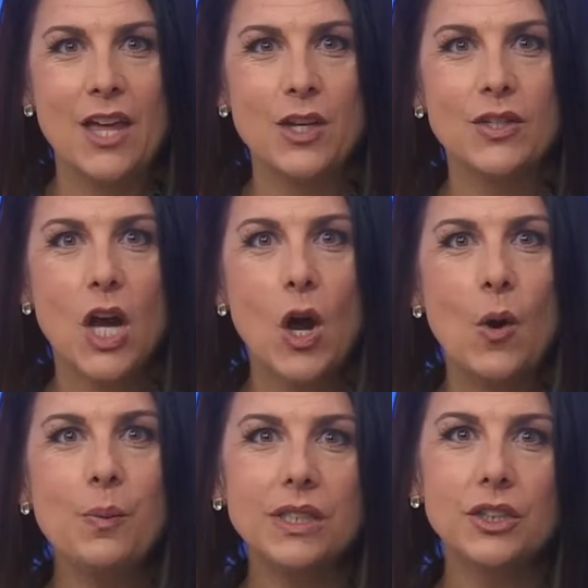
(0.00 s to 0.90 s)
The Utah
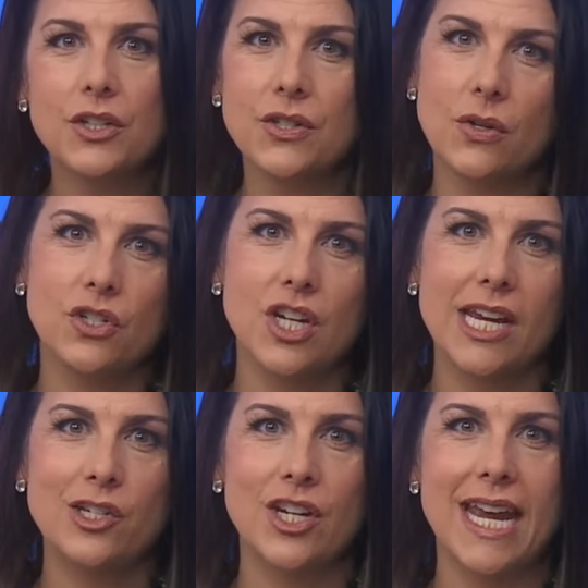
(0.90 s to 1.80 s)
Homebuilder
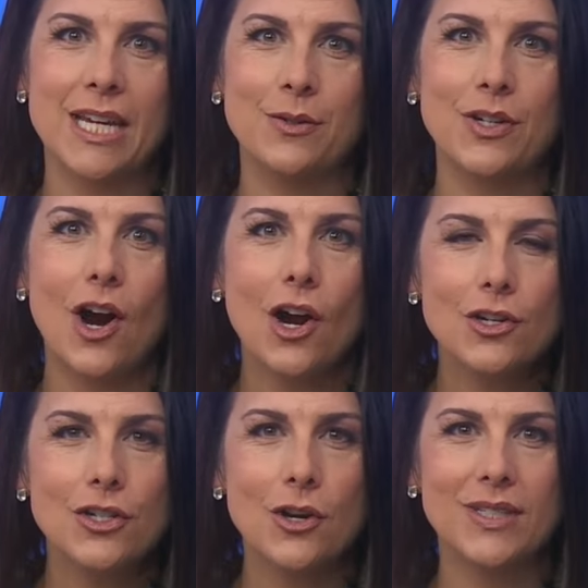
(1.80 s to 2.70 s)
Association annual
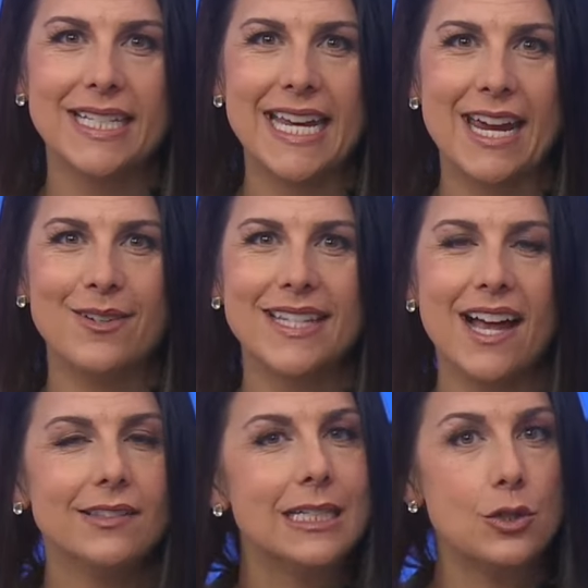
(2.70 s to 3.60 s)
car show today was
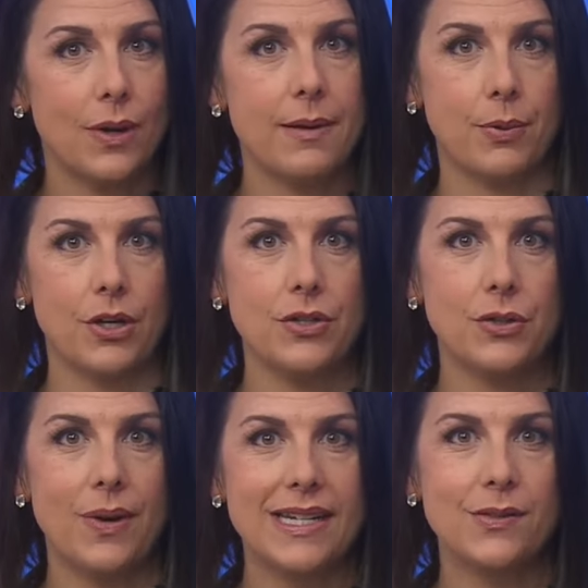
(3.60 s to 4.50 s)
held in Draper
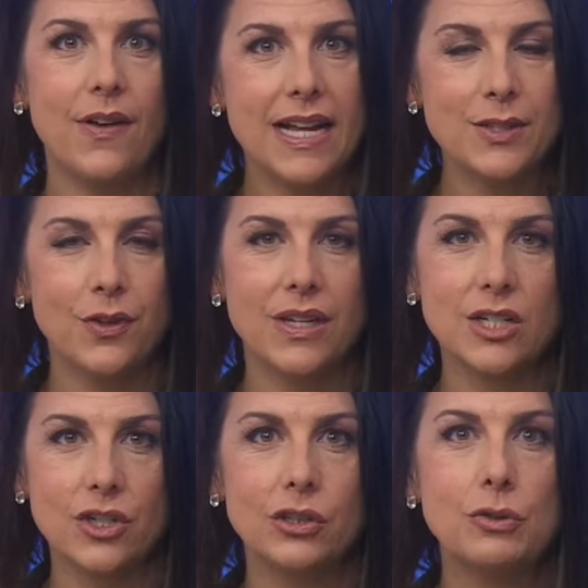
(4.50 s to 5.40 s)
to raise funds for
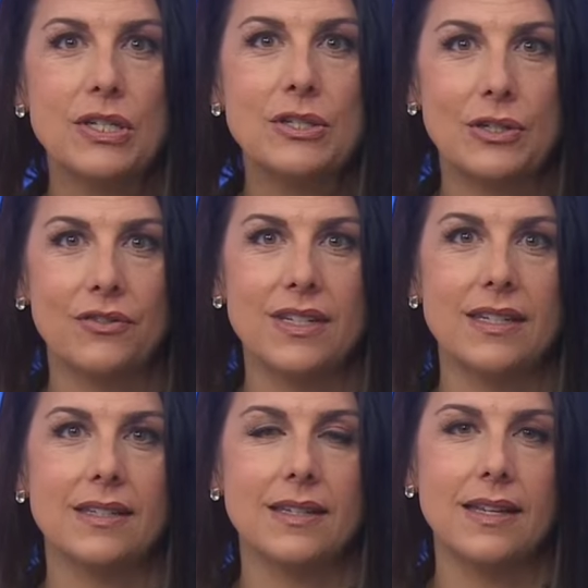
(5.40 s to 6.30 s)
the Children's
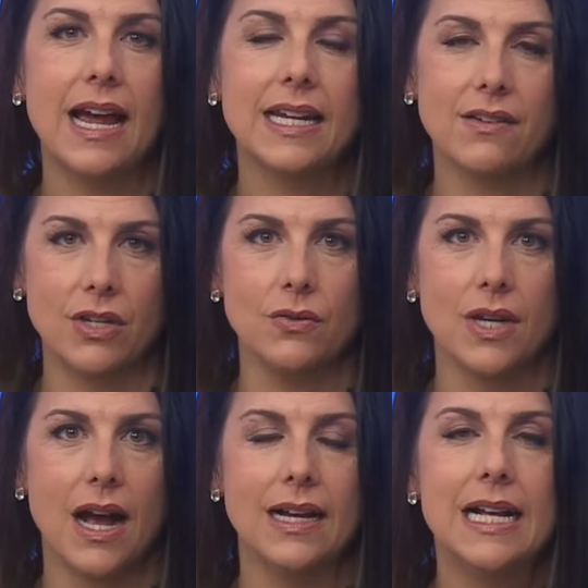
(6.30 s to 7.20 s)
Services Society of
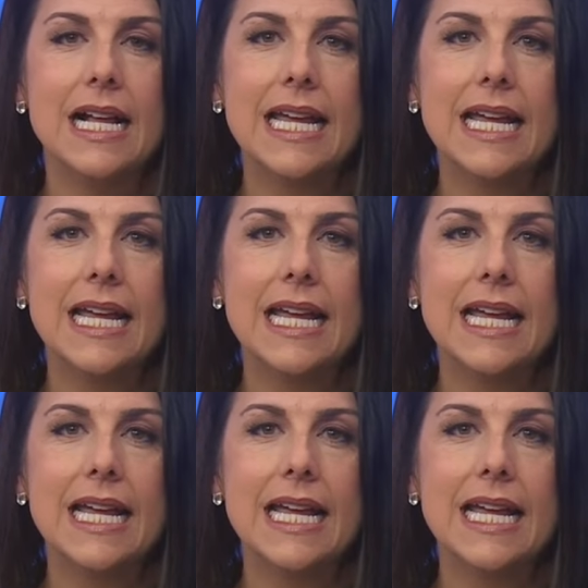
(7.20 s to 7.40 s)
Utah.